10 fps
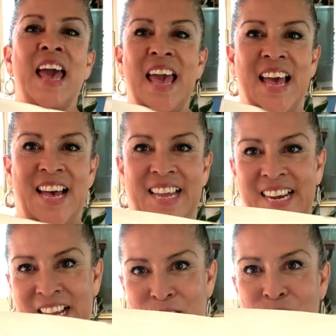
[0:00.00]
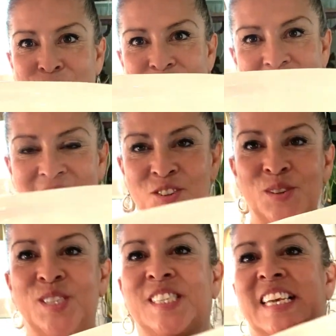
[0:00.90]
And what's
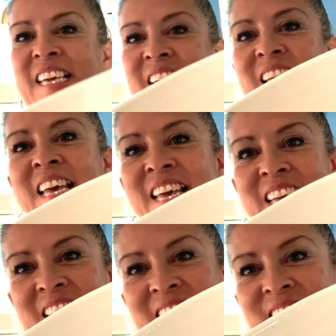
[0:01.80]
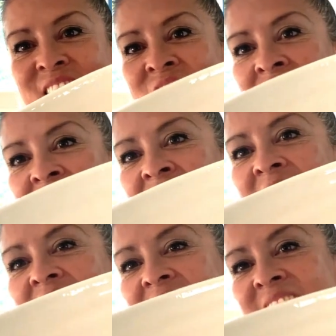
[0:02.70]
interesting is
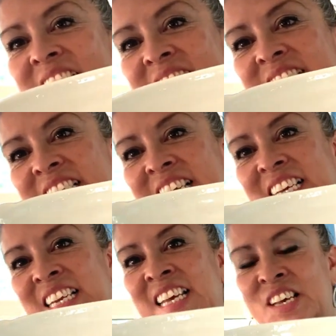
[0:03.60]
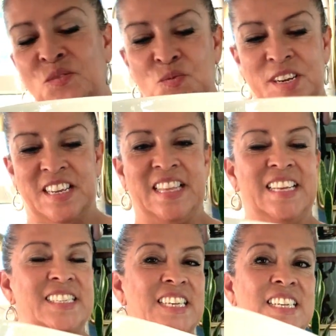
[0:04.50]
I had seen one of
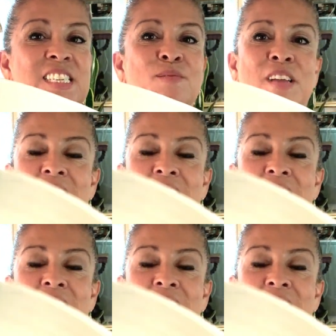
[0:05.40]
these, except